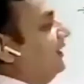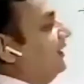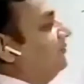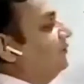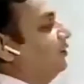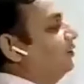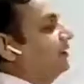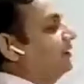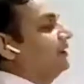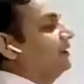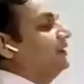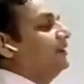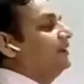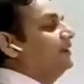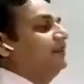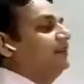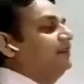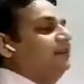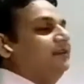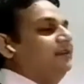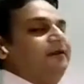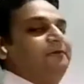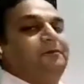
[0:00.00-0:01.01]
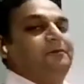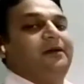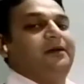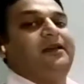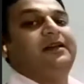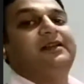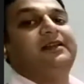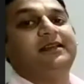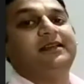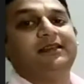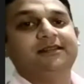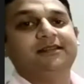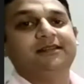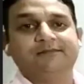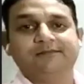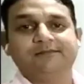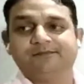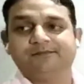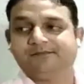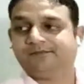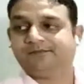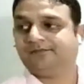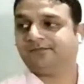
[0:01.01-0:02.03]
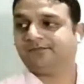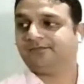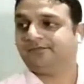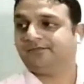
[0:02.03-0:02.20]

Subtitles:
turns lime water milky.